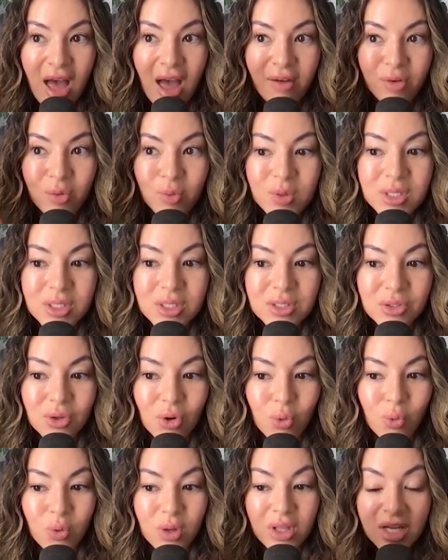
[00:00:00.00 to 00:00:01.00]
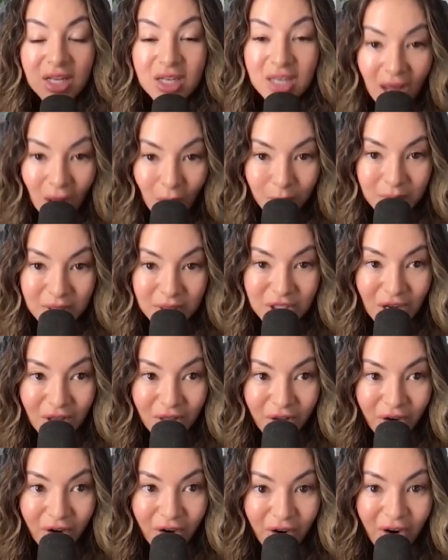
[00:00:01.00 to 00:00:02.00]
everyone's so willing to help each
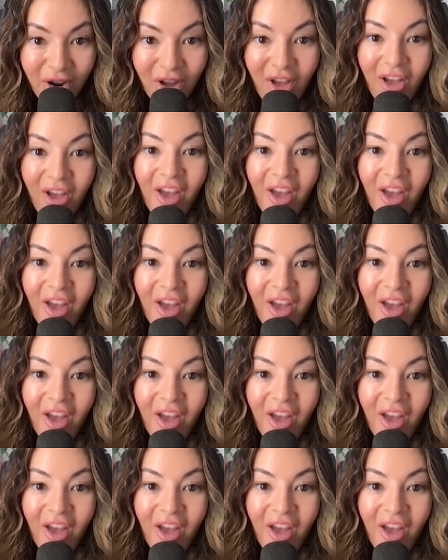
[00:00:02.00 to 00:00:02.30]
other